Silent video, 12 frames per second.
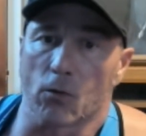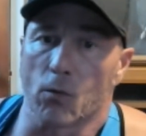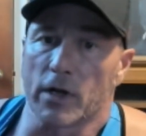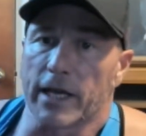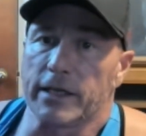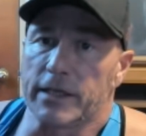
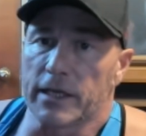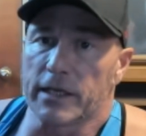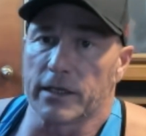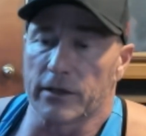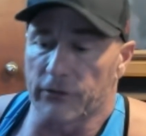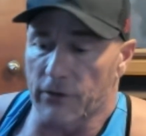What I did
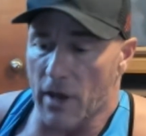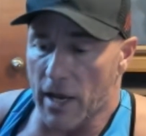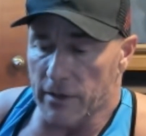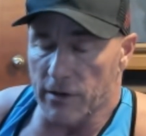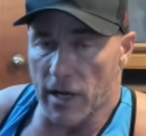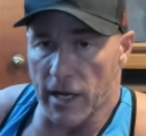is
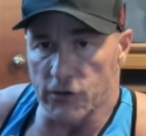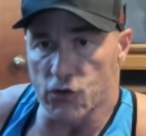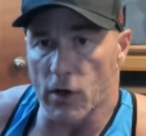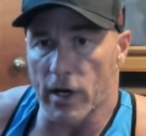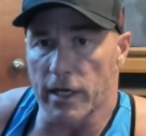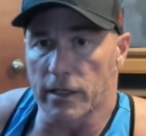I
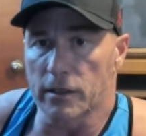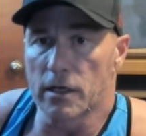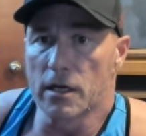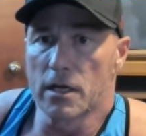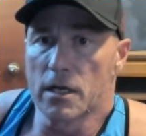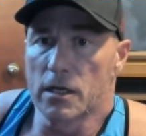trained
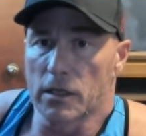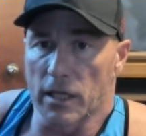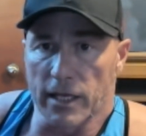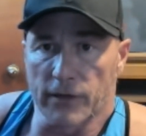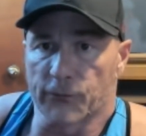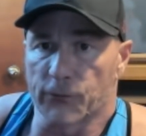
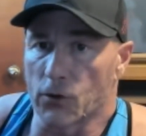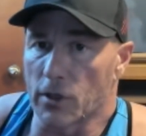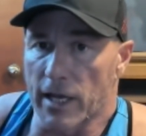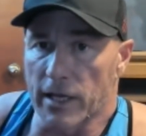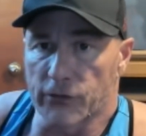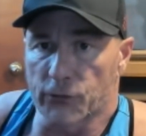like for
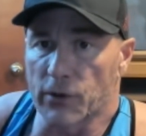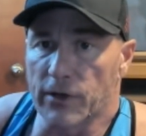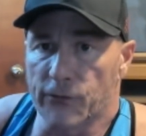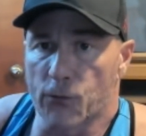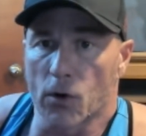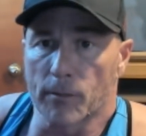like 3,
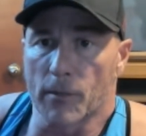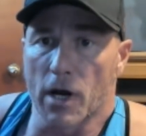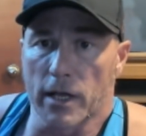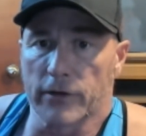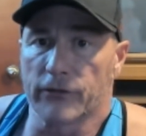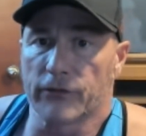4
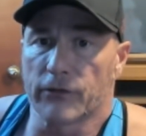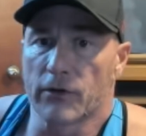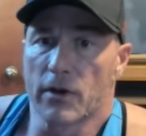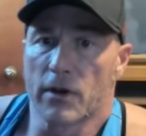months